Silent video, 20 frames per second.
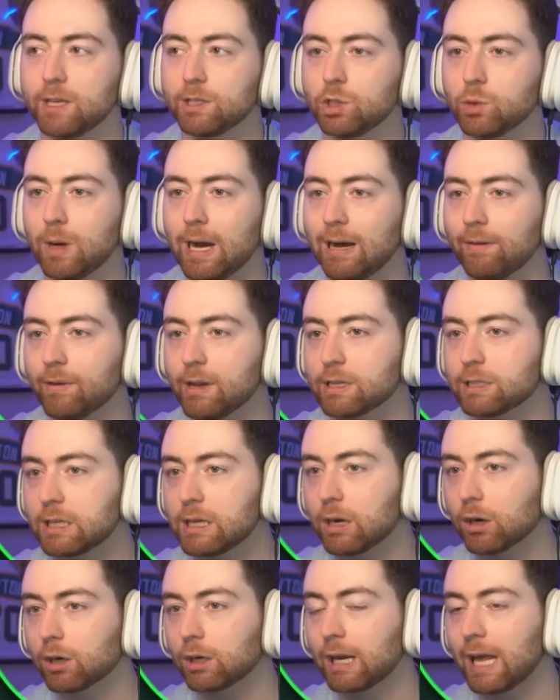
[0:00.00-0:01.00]
you obviously
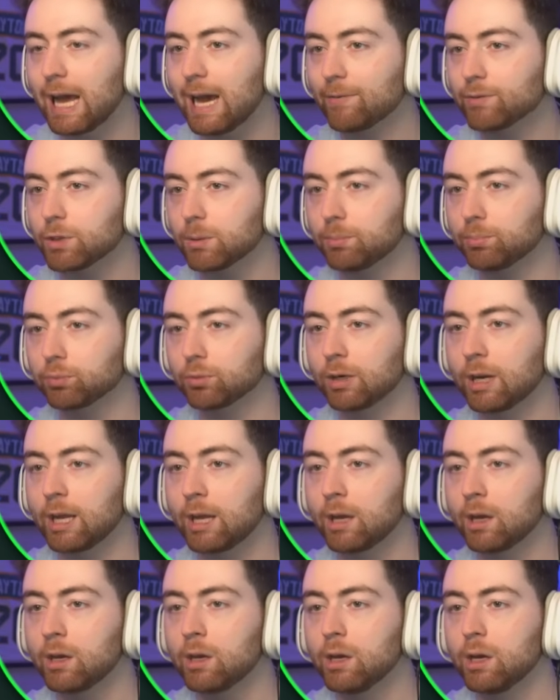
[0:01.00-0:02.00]
are gonna have to
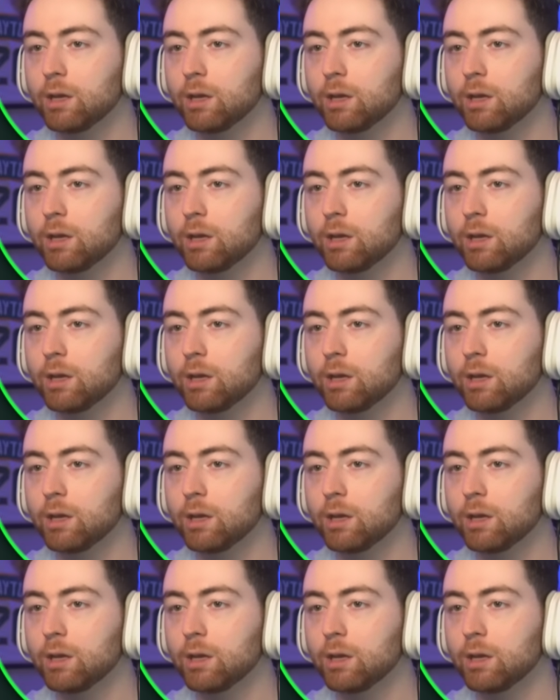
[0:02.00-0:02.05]
bring